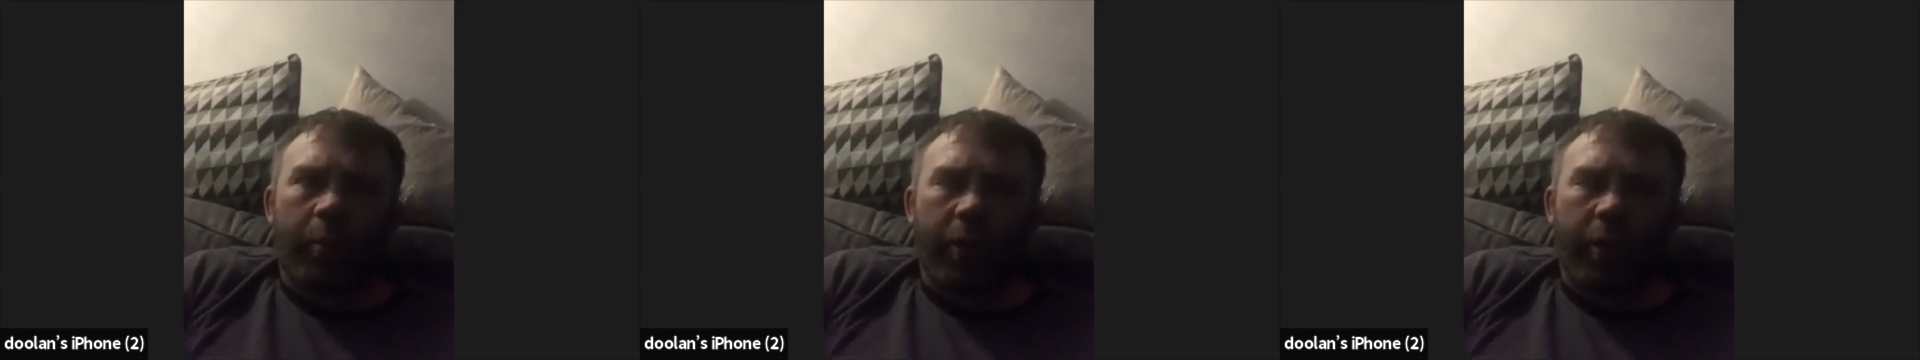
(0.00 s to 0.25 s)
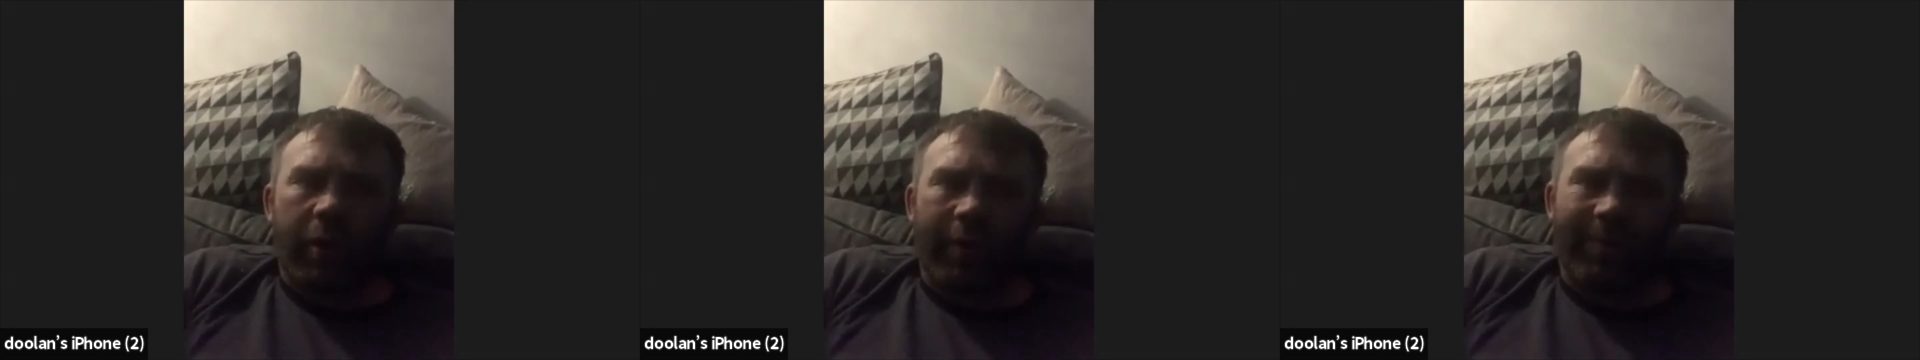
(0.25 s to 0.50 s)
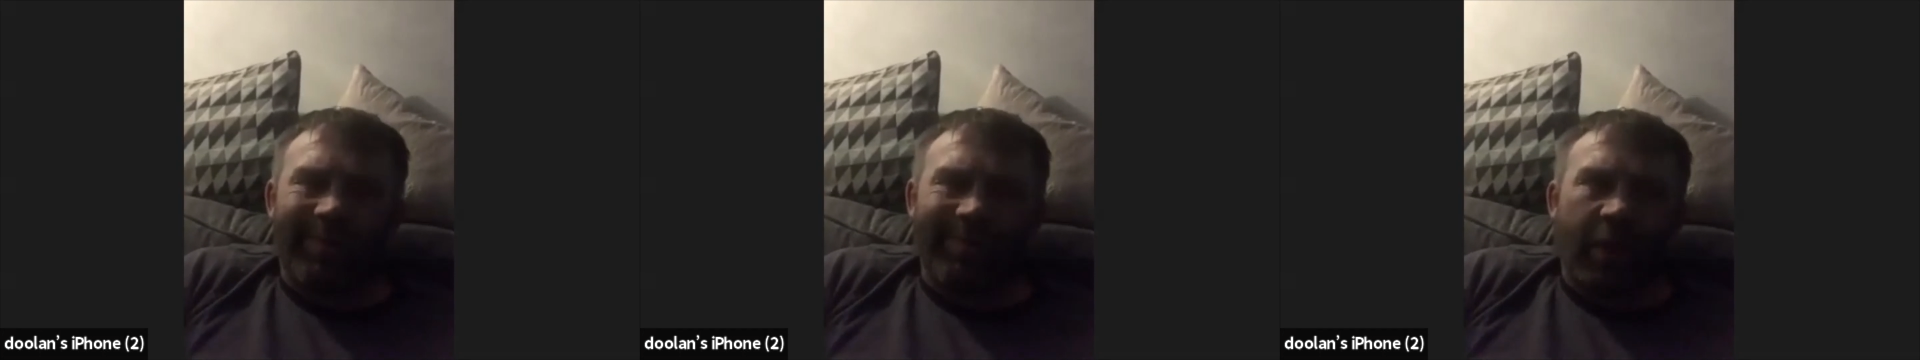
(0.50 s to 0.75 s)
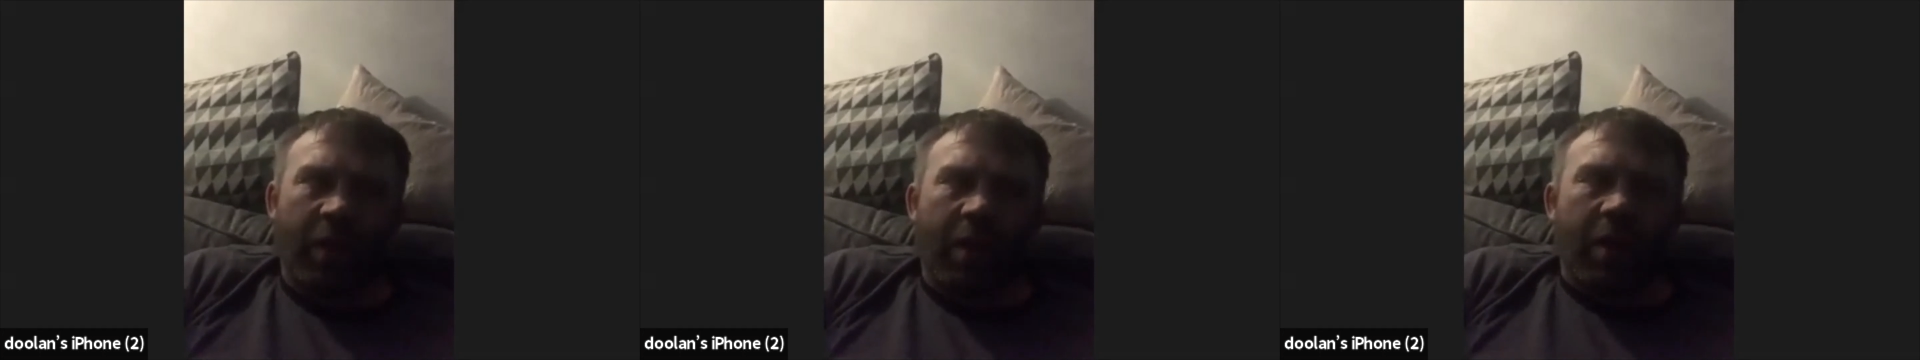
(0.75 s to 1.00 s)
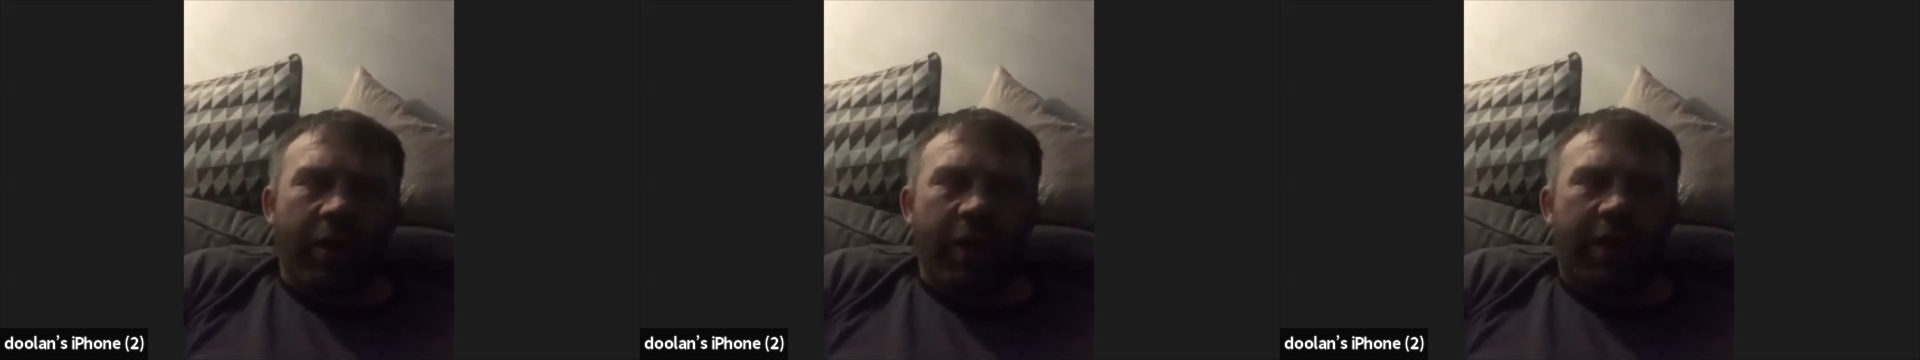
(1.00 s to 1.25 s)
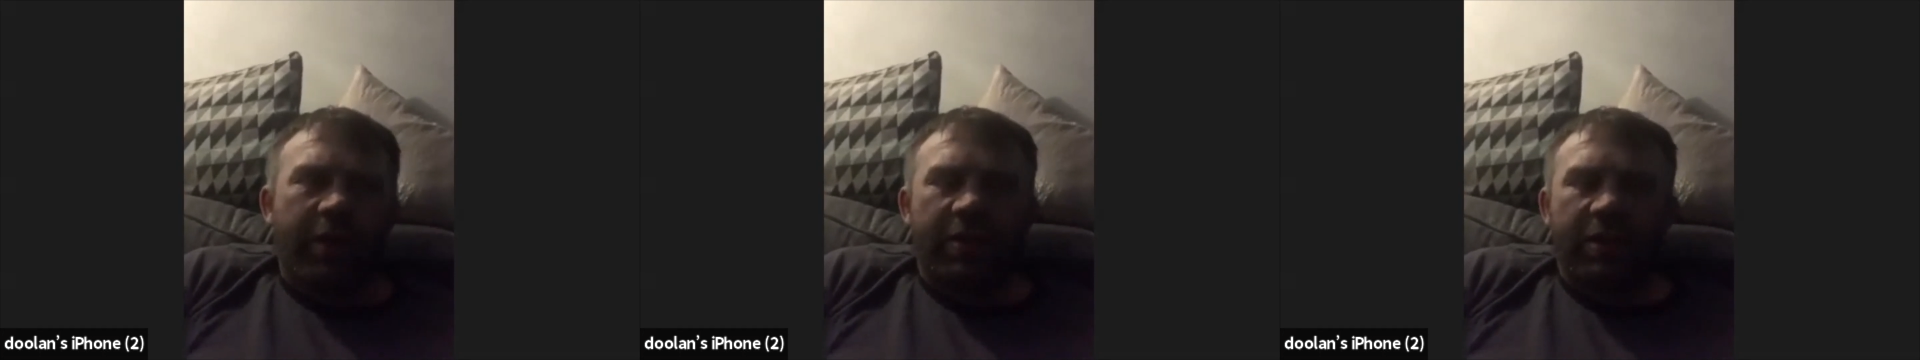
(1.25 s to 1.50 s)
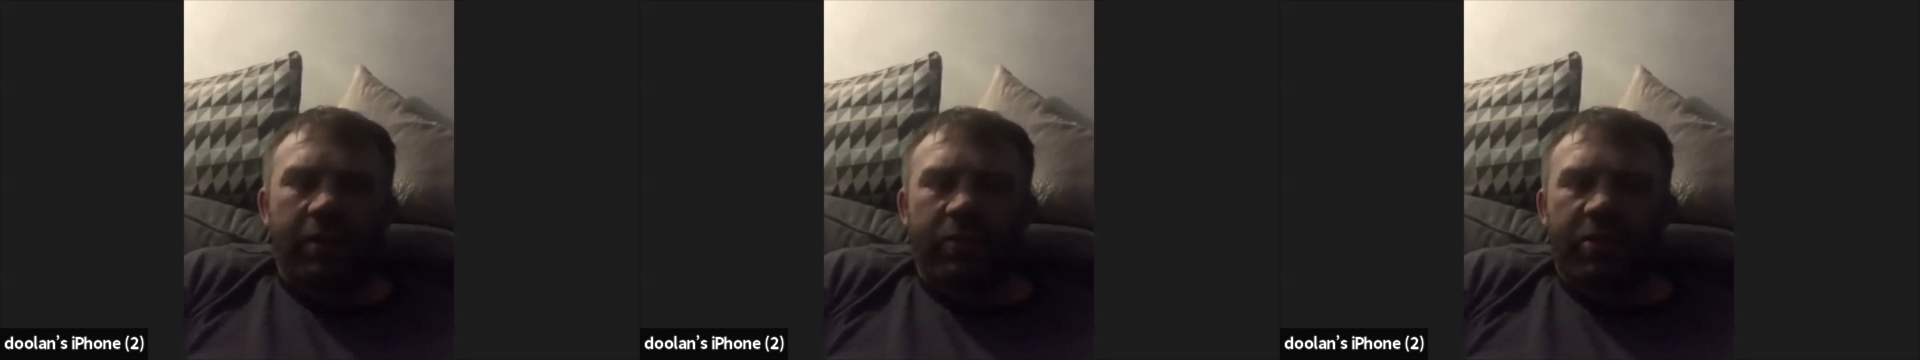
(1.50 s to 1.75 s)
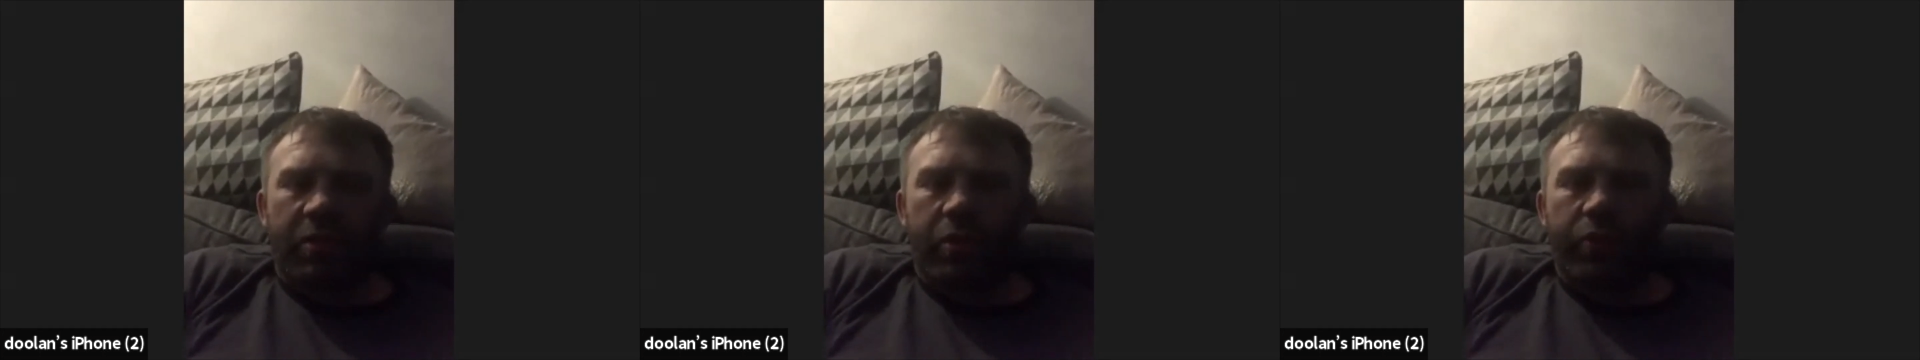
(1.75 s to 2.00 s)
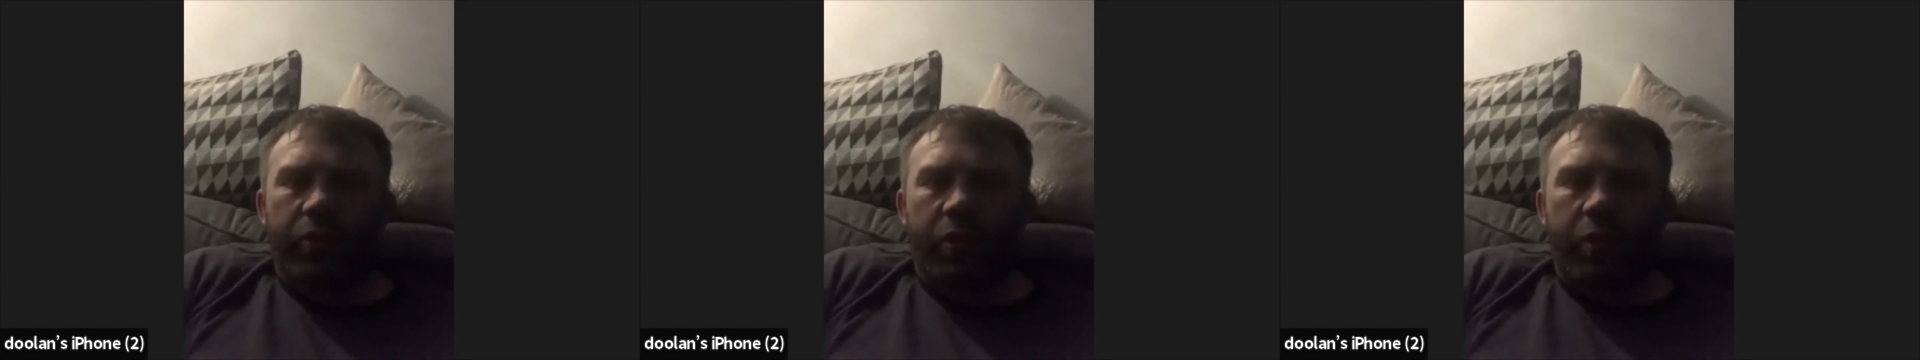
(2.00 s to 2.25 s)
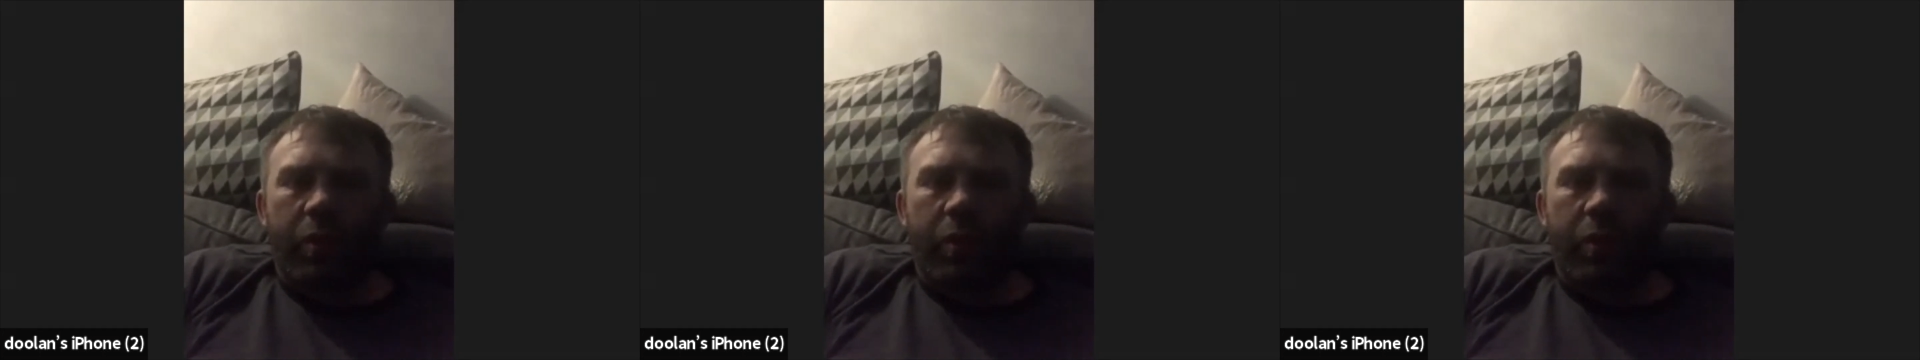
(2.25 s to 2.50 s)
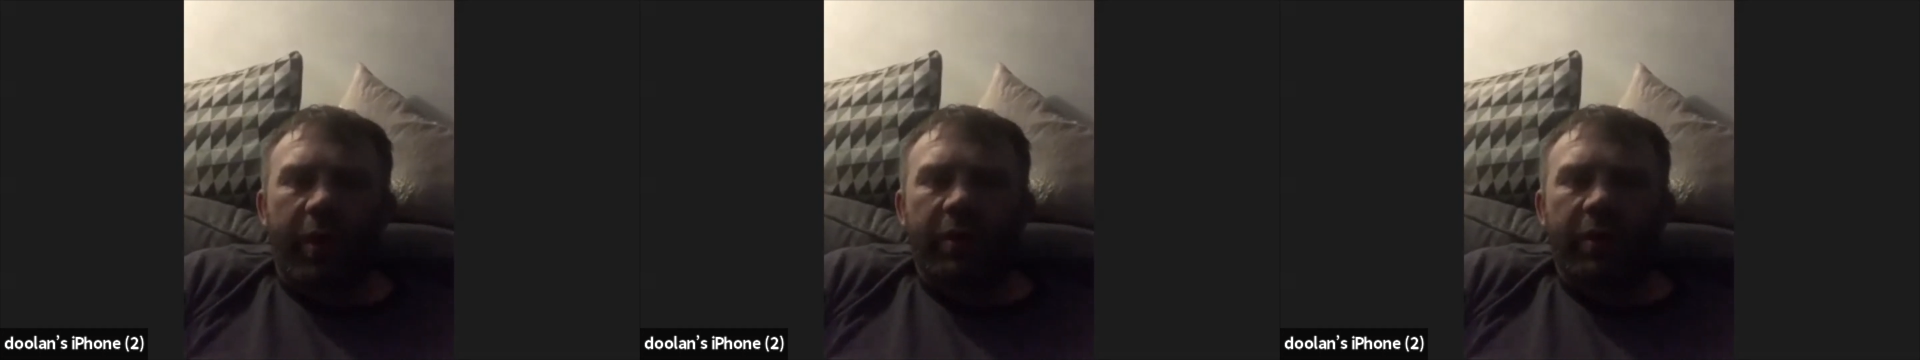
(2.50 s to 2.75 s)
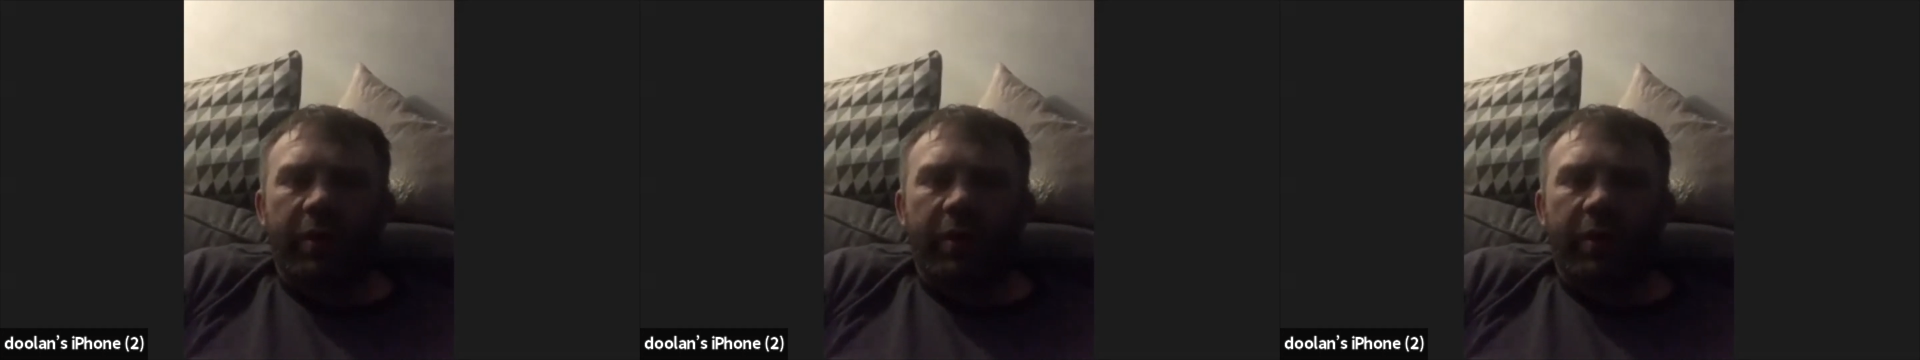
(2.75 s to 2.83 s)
but you can see him slowing down a wee bit and